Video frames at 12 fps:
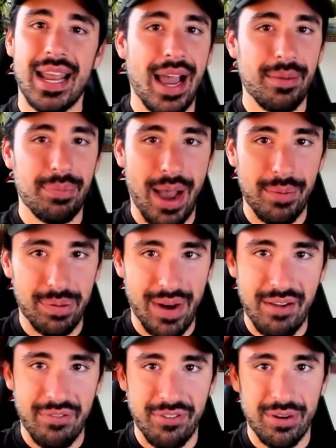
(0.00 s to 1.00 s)
And I, I
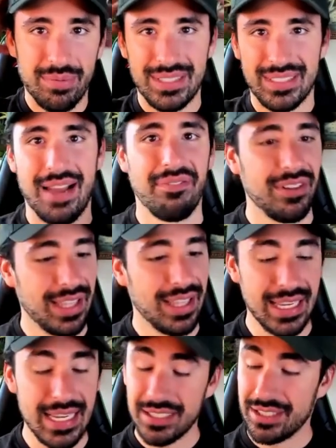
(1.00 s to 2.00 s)
pray for him because I feel
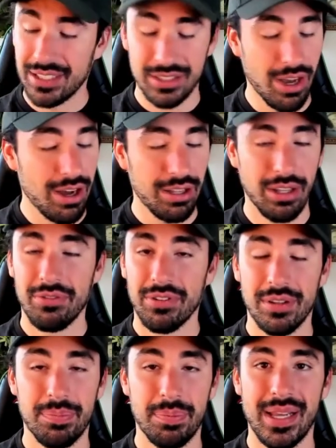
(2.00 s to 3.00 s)
like he's just all
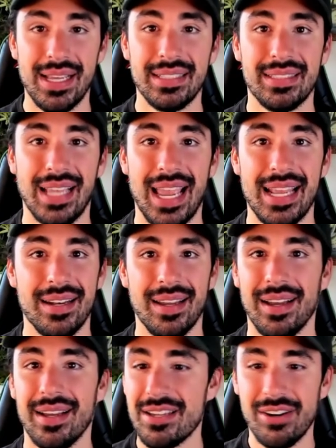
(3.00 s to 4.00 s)
over the wow. place. And,
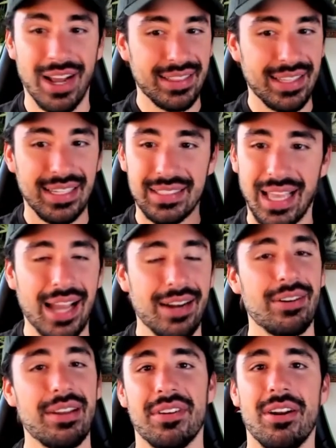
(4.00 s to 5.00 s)
uh, you know, I think, I
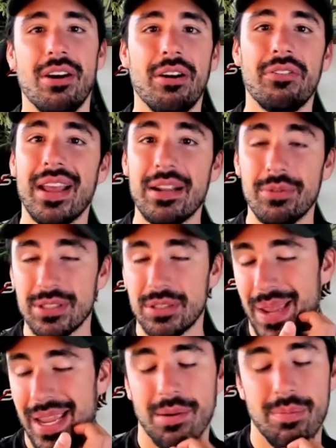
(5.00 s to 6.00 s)
don't even know if
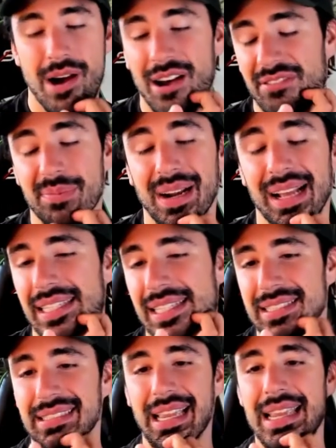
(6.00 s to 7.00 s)
anyone's paying him off, but I
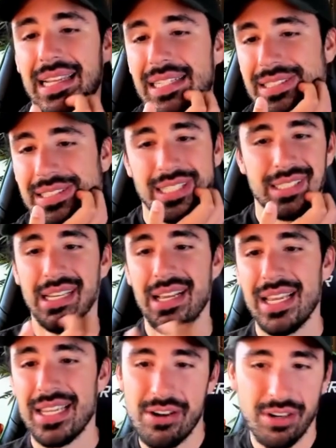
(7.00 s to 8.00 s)
think Satan is just,
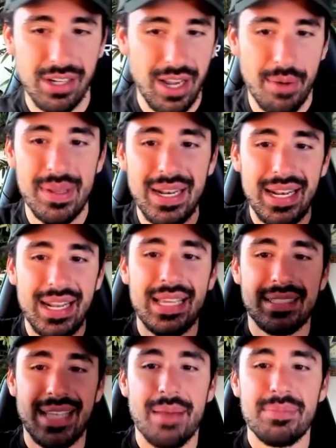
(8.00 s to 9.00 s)
you know, coming in
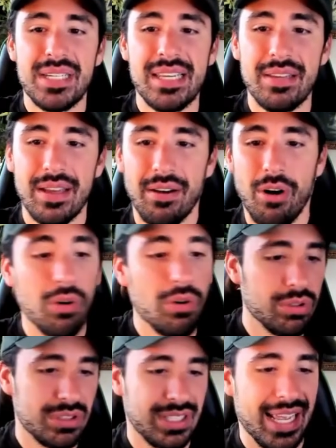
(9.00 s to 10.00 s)
his empty Ooh.
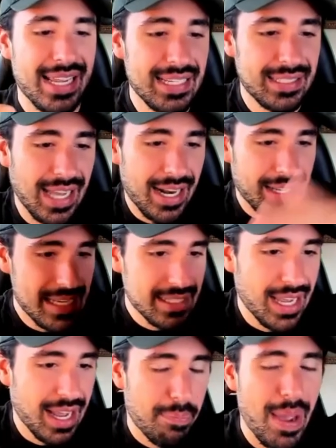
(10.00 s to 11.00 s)
holes and he's got to,
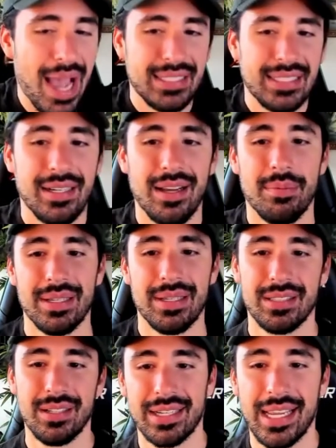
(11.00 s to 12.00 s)
he's got to patch it up
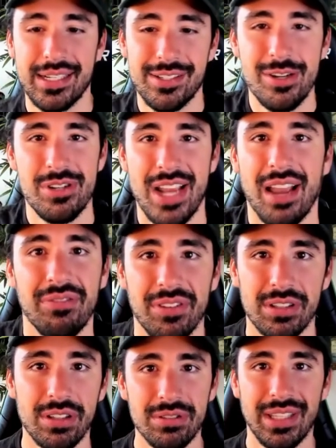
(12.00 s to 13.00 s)
and start getting too jacked for
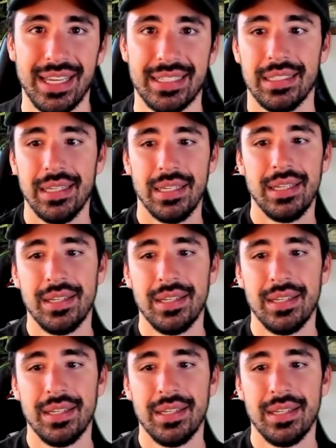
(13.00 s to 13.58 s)
the gulag.